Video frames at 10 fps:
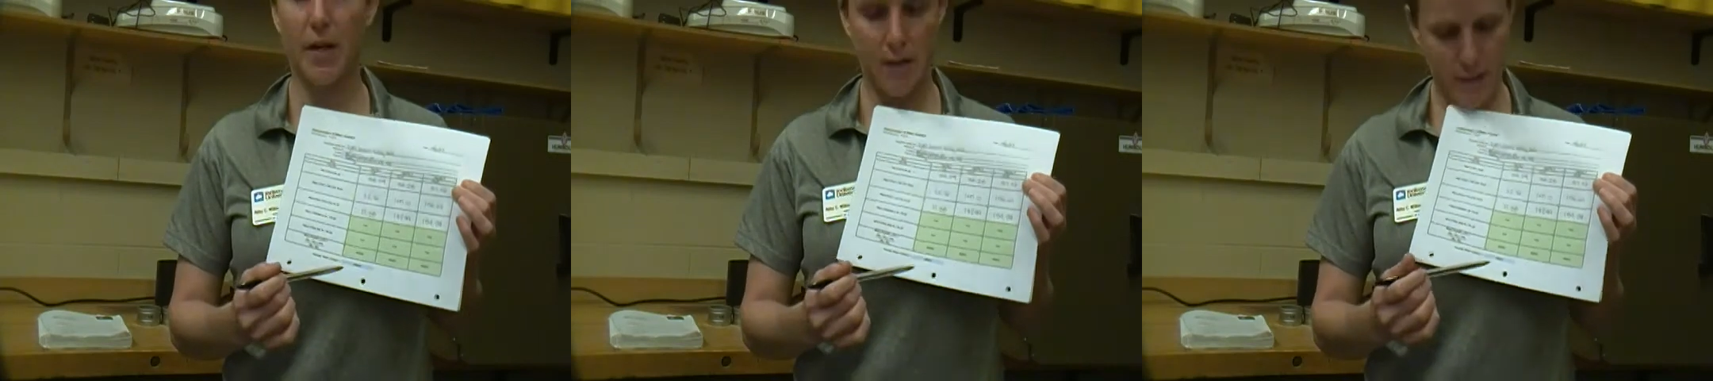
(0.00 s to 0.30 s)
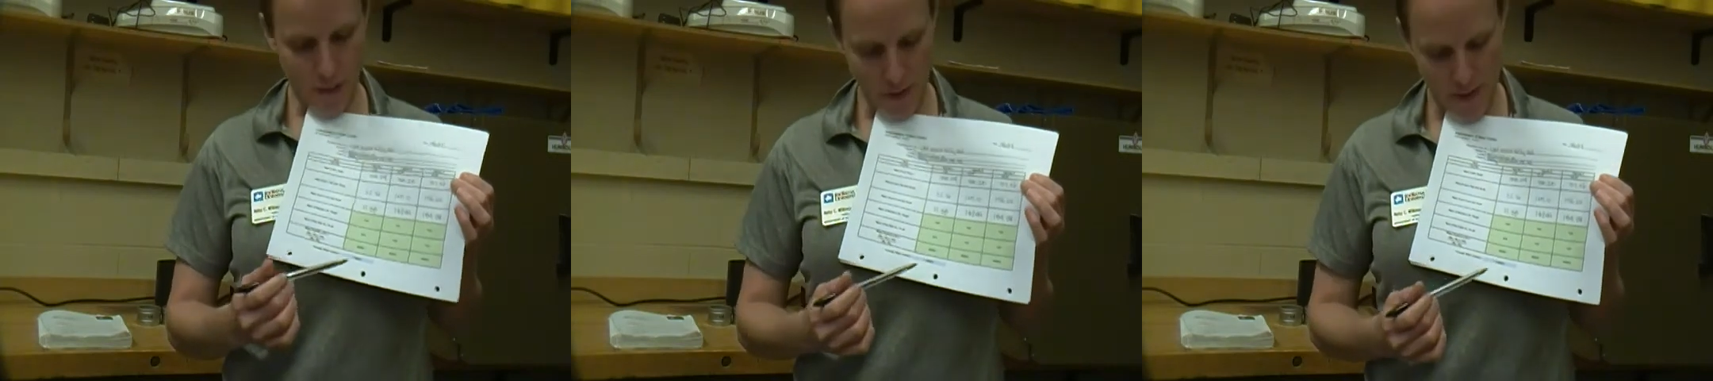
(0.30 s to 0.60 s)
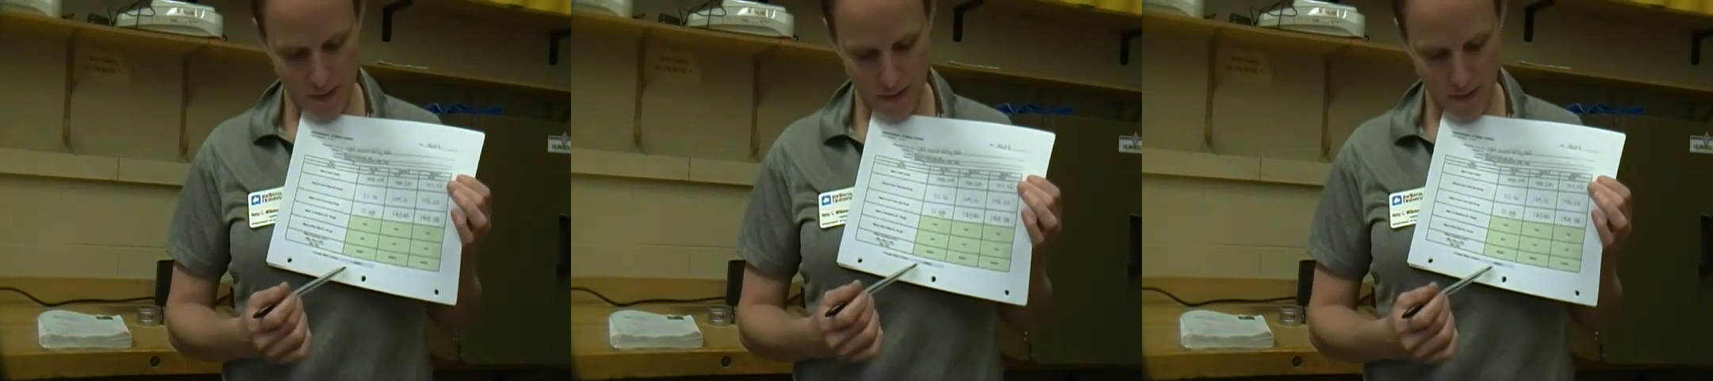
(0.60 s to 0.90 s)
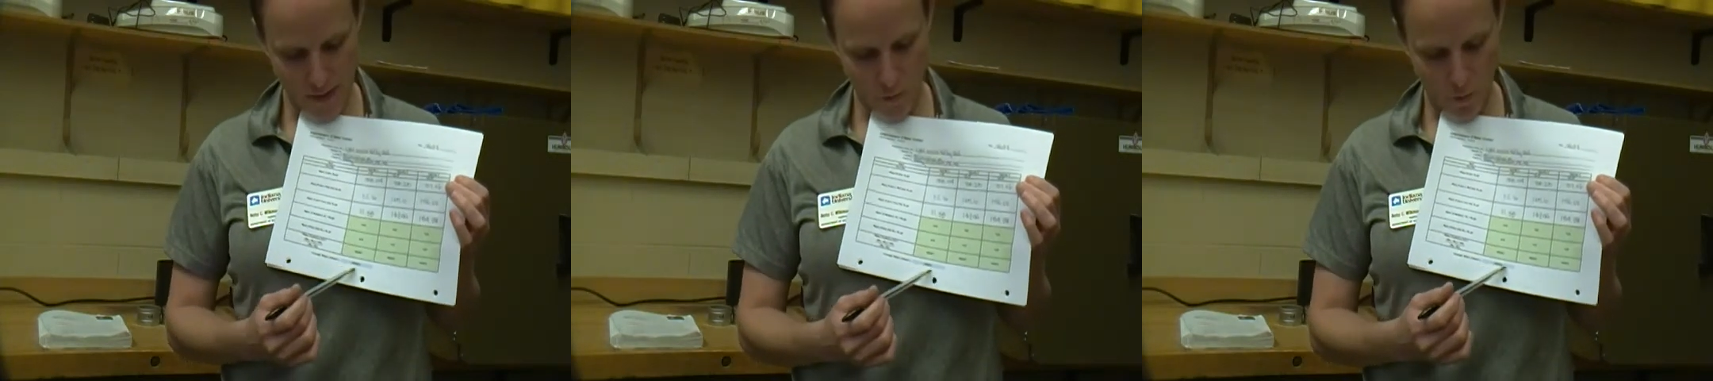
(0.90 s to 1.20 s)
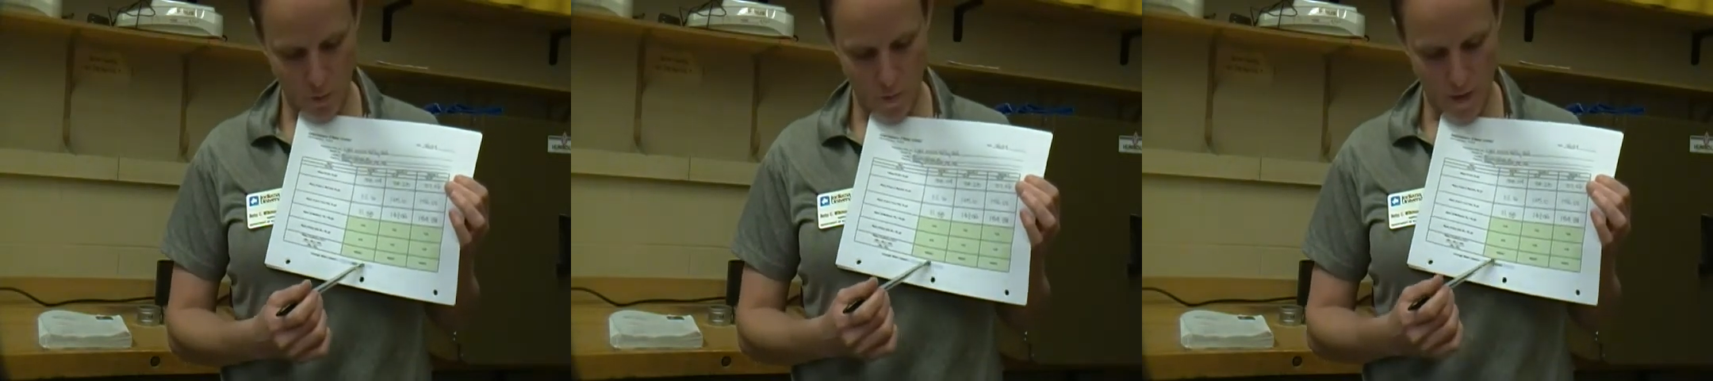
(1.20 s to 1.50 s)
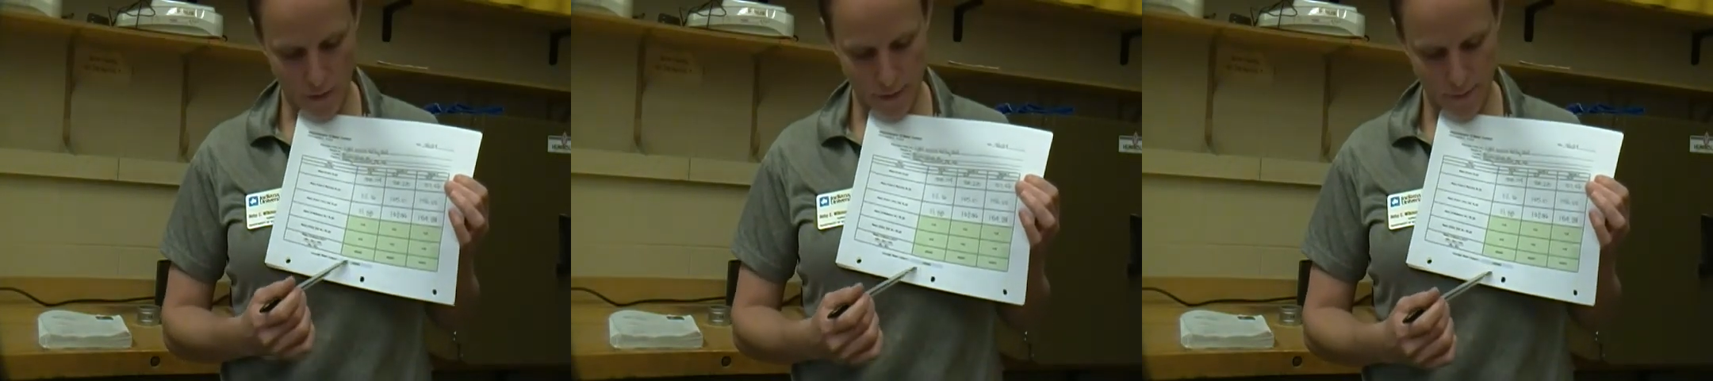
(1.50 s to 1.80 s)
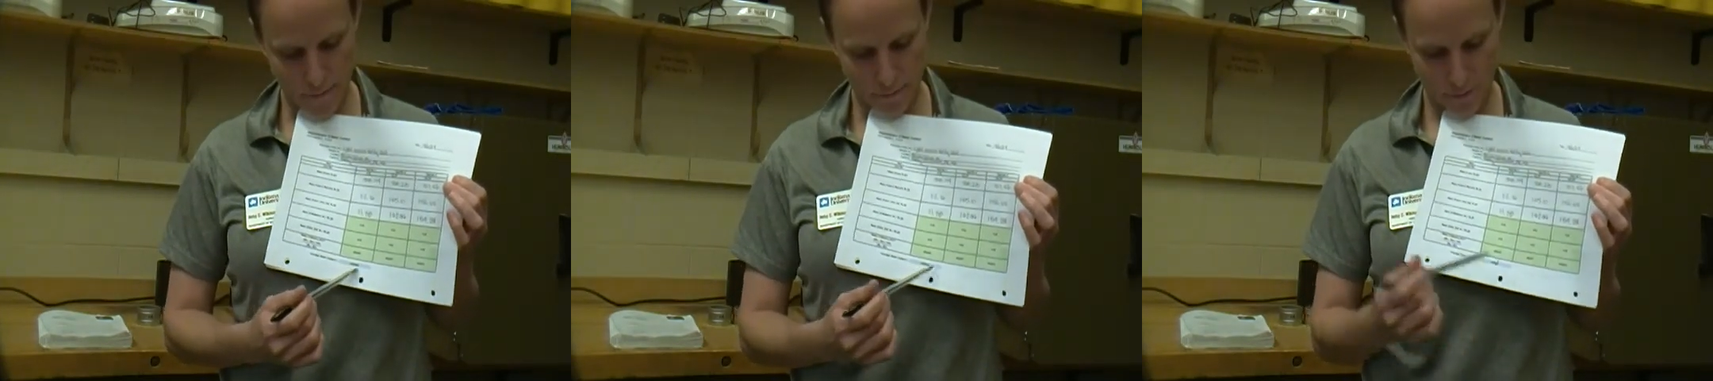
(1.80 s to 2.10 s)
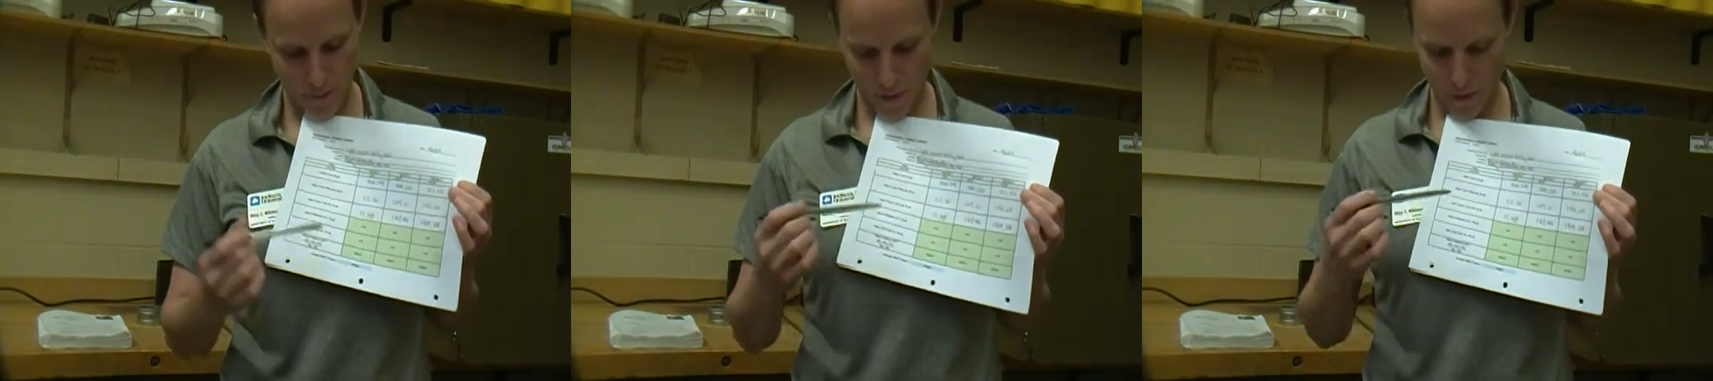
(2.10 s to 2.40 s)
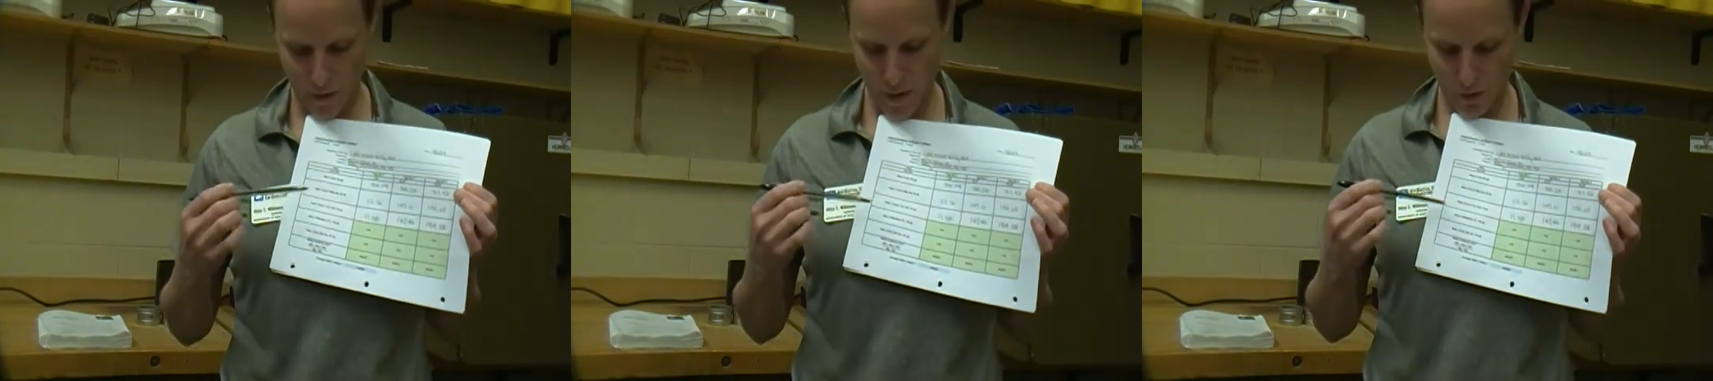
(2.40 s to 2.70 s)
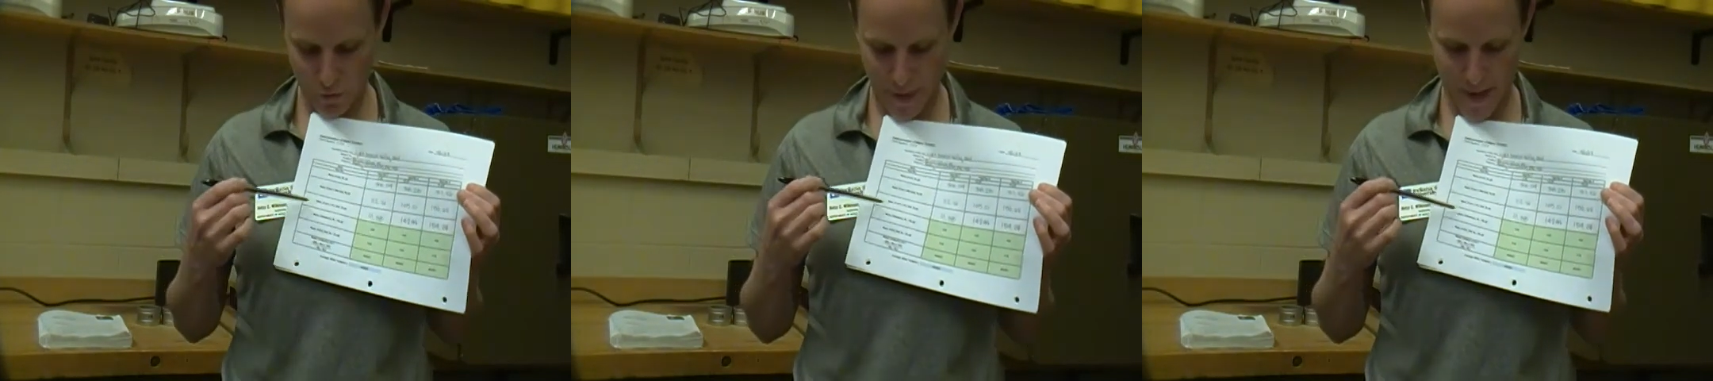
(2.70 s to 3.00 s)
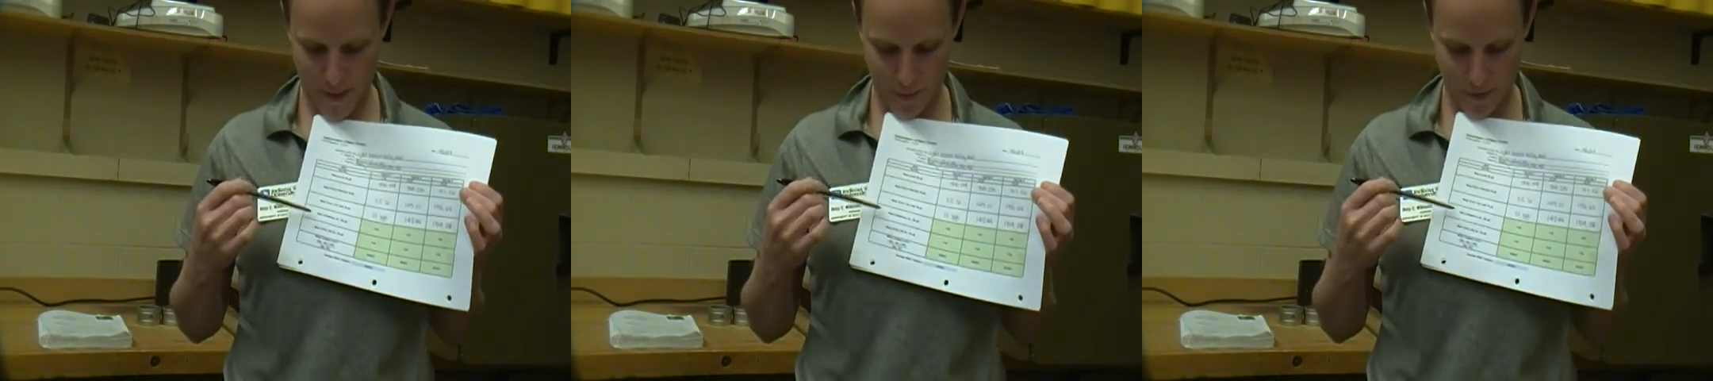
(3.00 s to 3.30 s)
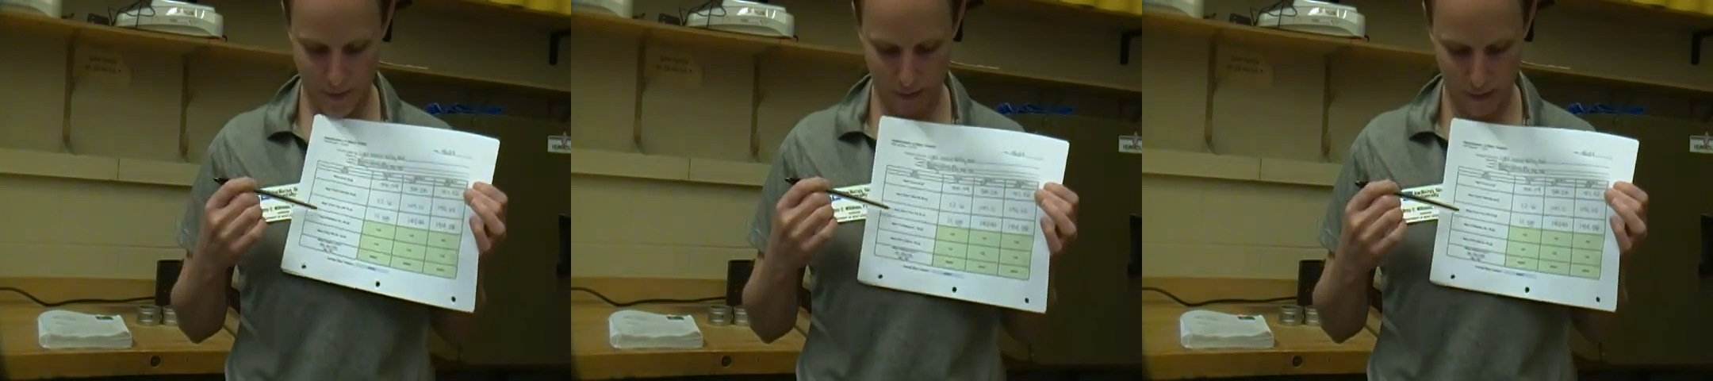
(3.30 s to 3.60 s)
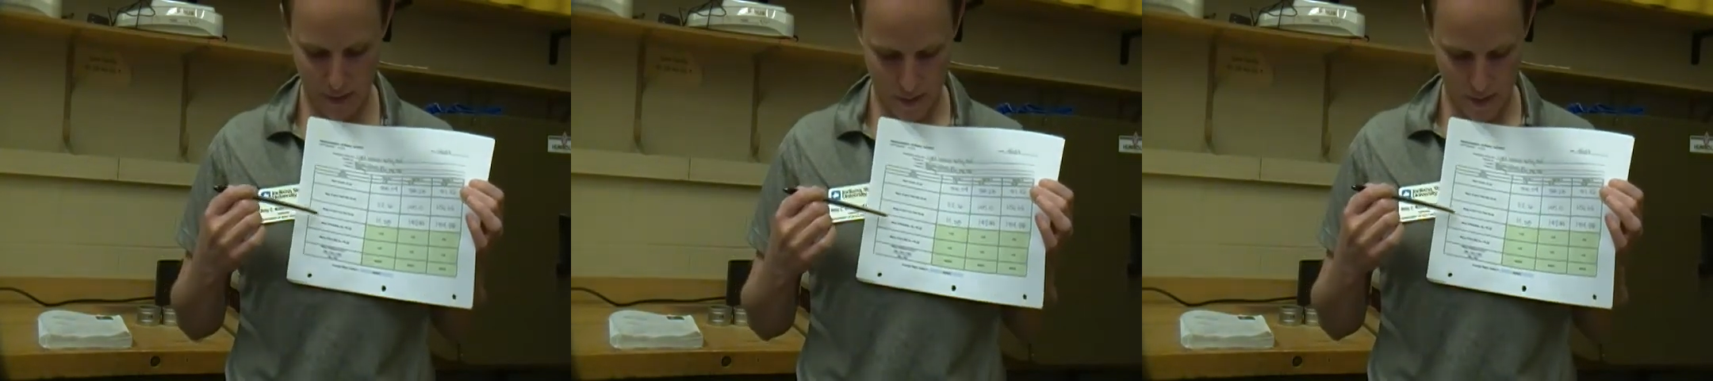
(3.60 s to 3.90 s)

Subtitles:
and in some cases the blue box. So here's what happens.